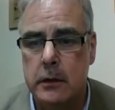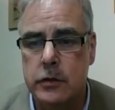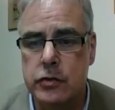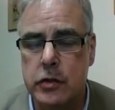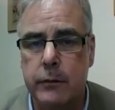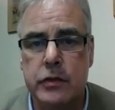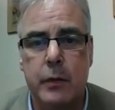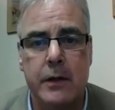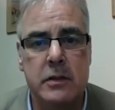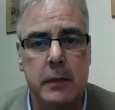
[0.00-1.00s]
just over
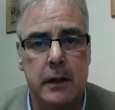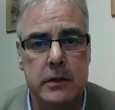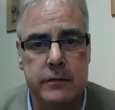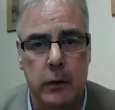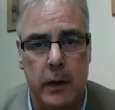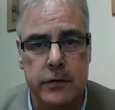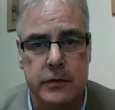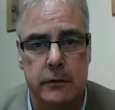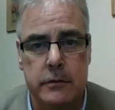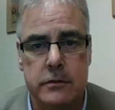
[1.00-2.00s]
20 minutes for
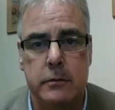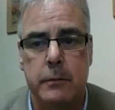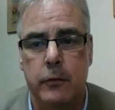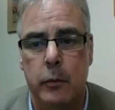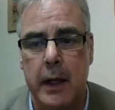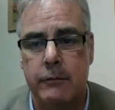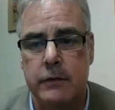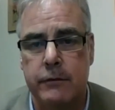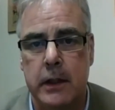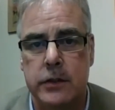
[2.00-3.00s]
questions before we have to
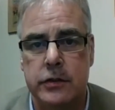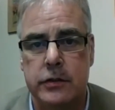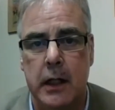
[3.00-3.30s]
finish